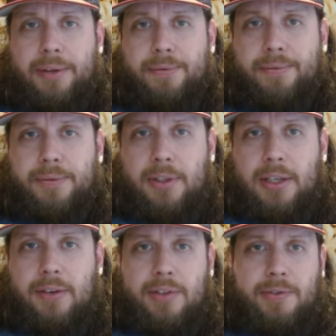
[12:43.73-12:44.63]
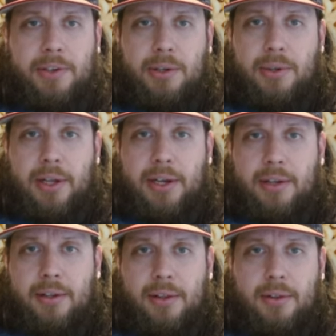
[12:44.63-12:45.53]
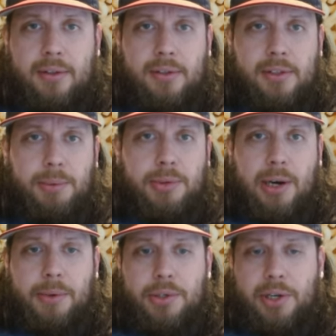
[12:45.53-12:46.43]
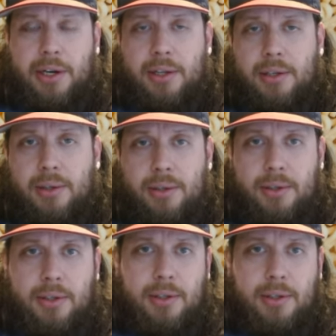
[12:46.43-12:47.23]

Anyway, give this video a like, subscribe to the channel,